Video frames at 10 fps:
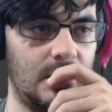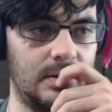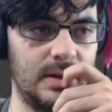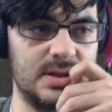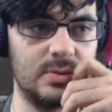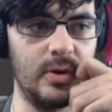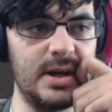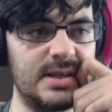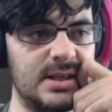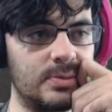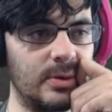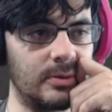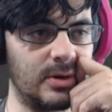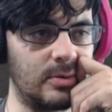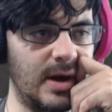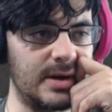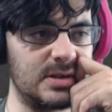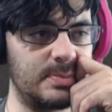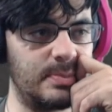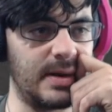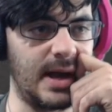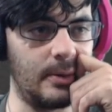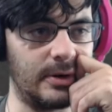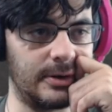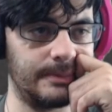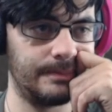Okay, so what is this one? It requires power.